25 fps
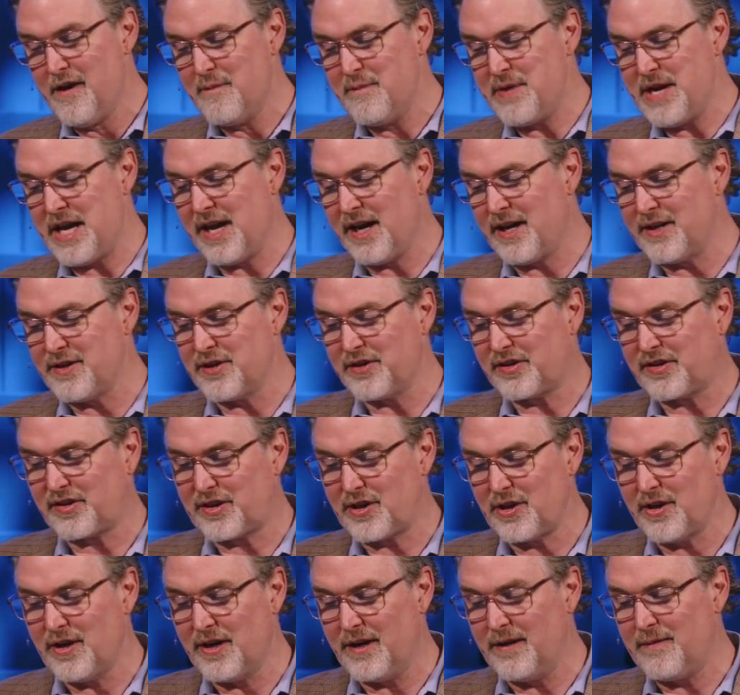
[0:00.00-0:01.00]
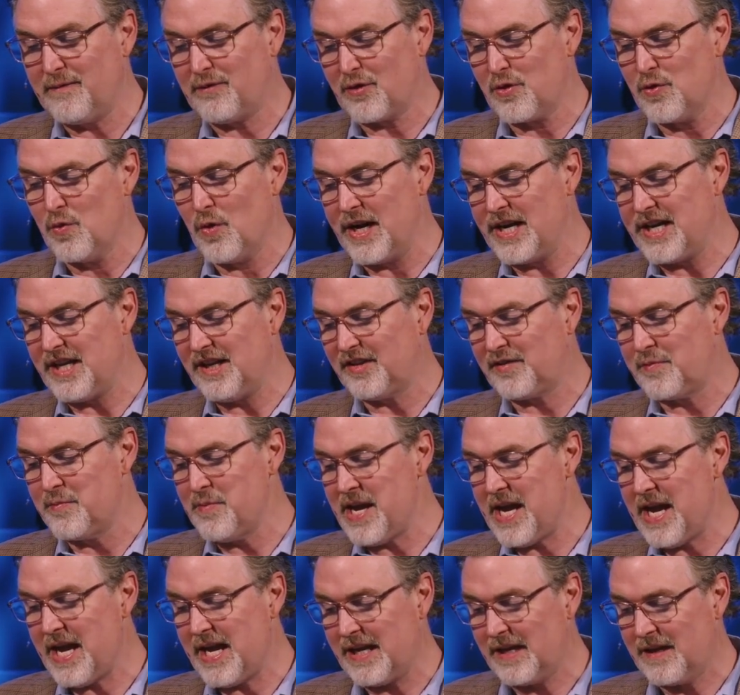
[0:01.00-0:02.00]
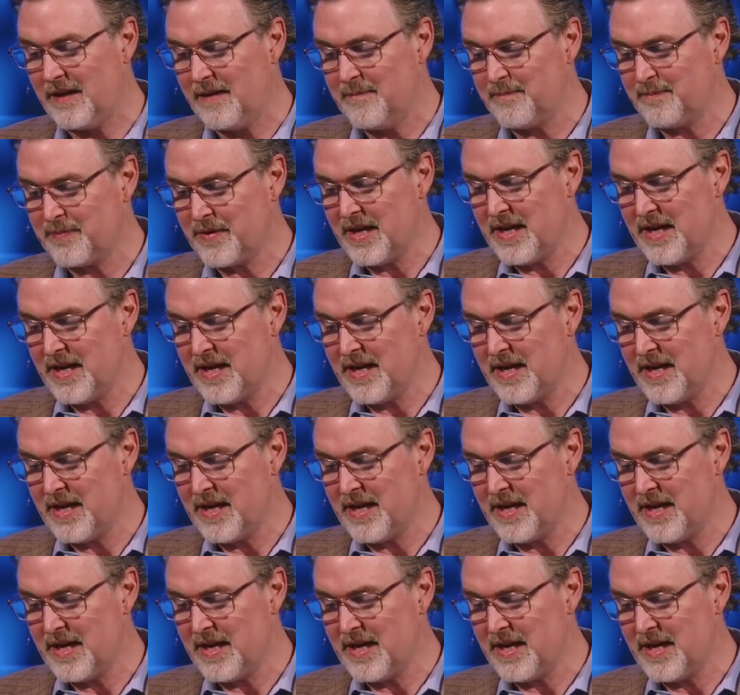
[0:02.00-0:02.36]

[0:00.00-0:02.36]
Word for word: being understood through what he has made.